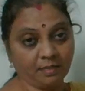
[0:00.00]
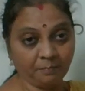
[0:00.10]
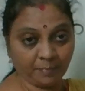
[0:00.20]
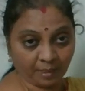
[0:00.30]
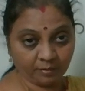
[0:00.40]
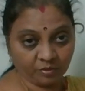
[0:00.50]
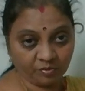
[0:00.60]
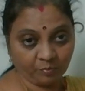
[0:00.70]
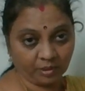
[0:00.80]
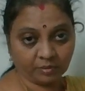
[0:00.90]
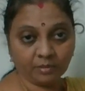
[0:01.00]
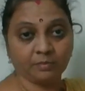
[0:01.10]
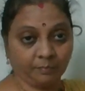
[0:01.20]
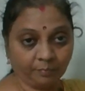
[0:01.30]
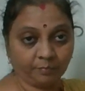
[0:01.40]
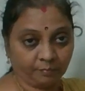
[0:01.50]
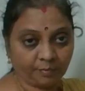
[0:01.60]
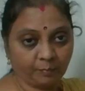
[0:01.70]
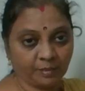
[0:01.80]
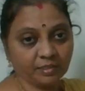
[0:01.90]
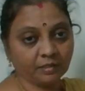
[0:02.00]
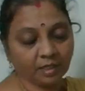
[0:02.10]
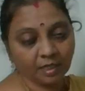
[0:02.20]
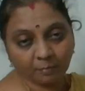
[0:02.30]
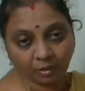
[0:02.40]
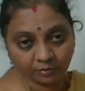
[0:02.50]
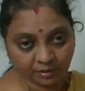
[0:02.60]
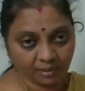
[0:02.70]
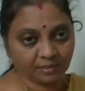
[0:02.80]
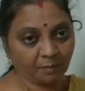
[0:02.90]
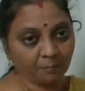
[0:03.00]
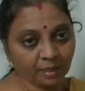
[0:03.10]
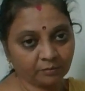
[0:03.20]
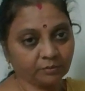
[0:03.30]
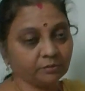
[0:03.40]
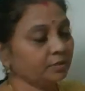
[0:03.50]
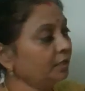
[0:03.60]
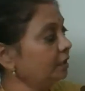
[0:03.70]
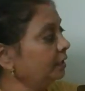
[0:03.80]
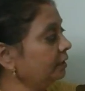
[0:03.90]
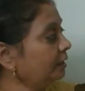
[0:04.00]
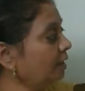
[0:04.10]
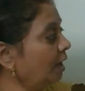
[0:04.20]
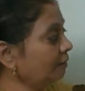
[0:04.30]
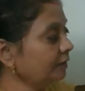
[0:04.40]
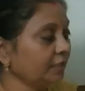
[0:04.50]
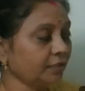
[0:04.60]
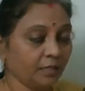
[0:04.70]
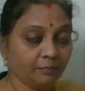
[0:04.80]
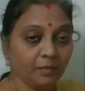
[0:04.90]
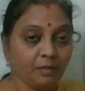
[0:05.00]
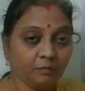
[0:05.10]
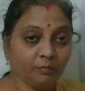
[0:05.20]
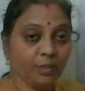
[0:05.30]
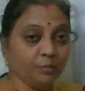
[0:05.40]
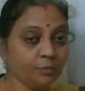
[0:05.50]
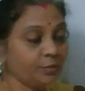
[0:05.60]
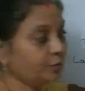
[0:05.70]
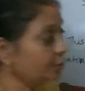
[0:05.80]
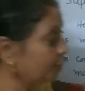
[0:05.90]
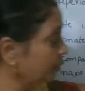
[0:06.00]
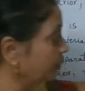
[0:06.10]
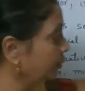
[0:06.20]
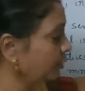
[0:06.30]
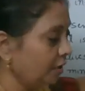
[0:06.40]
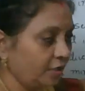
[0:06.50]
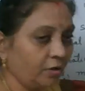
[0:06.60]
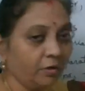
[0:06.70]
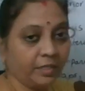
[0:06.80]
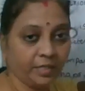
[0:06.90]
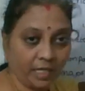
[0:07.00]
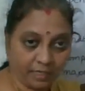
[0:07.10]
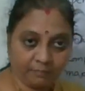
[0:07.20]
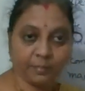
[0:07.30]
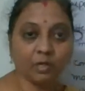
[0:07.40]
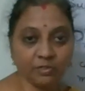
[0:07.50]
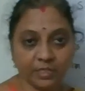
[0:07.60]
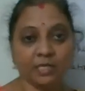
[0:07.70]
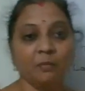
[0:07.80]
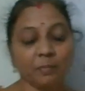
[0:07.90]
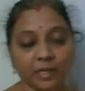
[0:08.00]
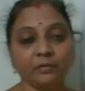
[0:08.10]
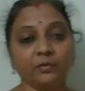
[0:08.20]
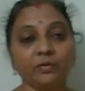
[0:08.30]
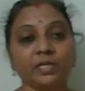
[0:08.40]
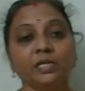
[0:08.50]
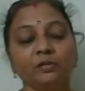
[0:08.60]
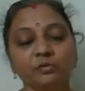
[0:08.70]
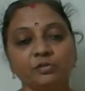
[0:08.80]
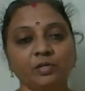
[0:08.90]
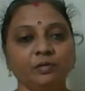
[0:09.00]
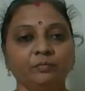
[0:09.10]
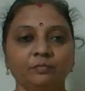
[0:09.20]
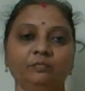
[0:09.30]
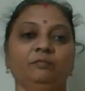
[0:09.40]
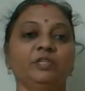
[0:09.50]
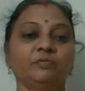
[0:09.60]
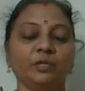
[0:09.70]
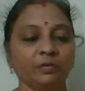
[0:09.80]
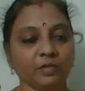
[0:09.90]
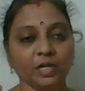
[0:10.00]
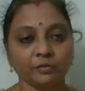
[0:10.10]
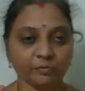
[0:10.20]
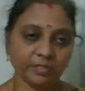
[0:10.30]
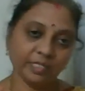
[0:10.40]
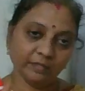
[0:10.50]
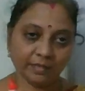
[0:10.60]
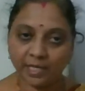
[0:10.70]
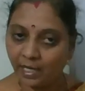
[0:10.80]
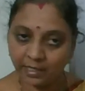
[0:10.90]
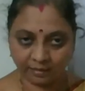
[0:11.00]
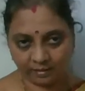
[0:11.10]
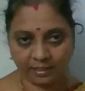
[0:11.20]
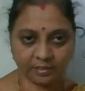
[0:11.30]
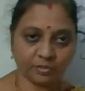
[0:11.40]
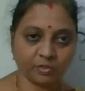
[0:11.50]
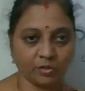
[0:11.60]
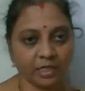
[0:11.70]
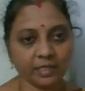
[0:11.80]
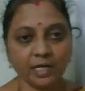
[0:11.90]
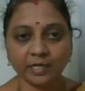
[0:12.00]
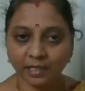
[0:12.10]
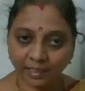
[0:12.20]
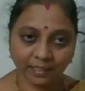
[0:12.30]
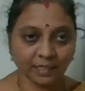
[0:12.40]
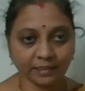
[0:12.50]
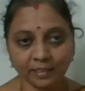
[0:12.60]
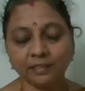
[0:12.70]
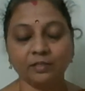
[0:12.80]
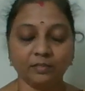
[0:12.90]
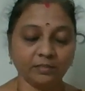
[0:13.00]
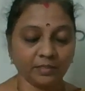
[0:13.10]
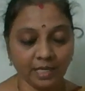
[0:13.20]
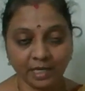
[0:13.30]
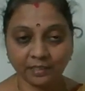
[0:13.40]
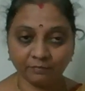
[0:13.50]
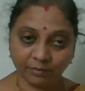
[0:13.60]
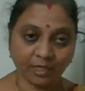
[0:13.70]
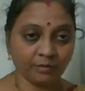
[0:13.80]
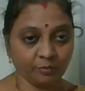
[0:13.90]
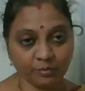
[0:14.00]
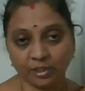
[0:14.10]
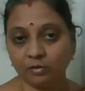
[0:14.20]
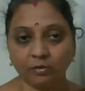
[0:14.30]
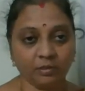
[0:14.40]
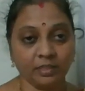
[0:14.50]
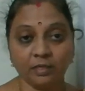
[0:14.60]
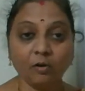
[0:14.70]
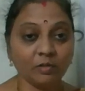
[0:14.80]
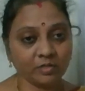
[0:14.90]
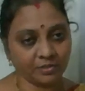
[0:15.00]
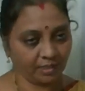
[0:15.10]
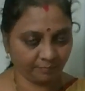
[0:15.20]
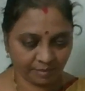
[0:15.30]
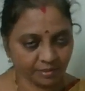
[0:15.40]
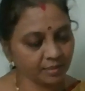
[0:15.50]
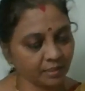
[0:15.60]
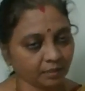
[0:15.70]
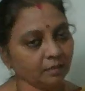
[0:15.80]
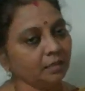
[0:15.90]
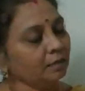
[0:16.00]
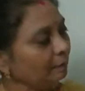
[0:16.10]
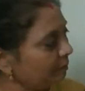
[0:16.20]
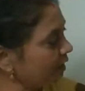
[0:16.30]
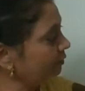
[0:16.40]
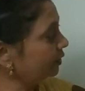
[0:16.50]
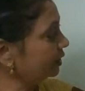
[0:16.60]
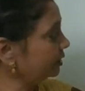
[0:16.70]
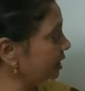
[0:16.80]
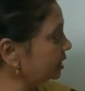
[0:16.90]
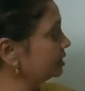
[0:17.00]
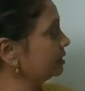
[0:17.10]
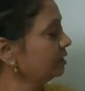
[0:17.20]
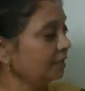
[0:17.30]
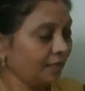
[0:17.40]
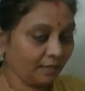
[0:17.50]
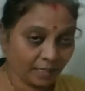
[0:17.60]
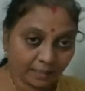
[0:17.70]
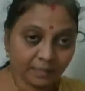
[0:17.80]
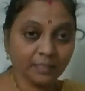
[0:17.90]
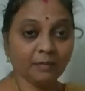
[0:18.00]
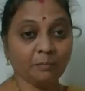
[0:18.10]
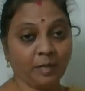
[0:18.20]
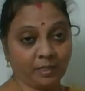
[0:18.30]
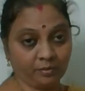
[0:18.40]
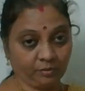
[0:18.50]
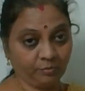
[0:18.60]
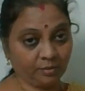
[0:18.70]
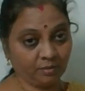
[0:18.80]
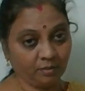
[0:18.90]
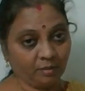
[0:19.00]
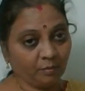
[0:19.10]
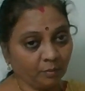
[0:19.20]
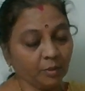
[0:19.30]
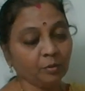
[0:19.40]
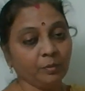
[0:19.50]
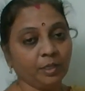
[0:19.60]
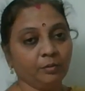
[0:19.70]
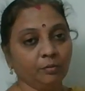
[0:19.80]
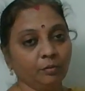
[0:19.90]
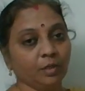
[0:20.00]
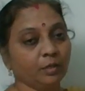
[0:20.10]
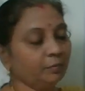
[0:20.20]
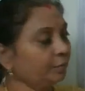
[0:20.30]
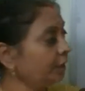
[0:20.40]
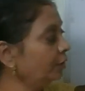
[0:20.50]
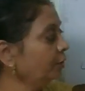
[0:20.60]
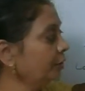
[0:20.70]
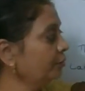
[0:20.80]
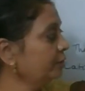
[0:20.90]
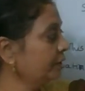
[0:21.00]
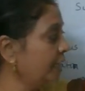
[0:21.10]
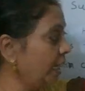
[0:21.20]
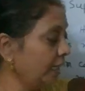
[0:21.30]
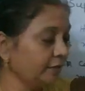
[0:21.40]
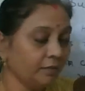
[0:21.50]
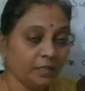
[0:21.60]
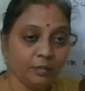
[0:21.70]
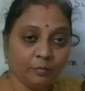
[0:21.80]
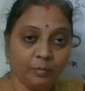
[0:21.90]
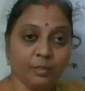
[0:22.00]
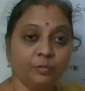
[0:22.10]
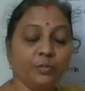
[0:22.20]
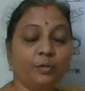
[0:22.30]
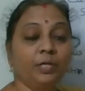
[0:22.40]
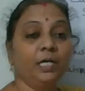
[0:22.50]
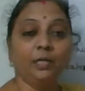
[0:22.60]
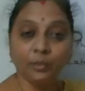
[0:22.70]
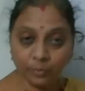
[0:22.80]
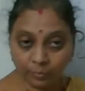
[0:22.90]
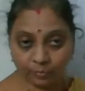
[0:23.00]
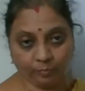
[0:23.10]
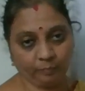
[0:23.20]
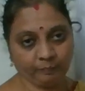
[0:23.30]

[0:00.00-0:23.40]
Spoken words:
comparatives, what is the special thing about these comparatives? After them, we use to, not than, because in comparative degree, usually which word we are using? Than. He is taller than I, like that. Than we are using all the time, isn't it? But for these Latin comparatives, what do? We don't use than. We use only to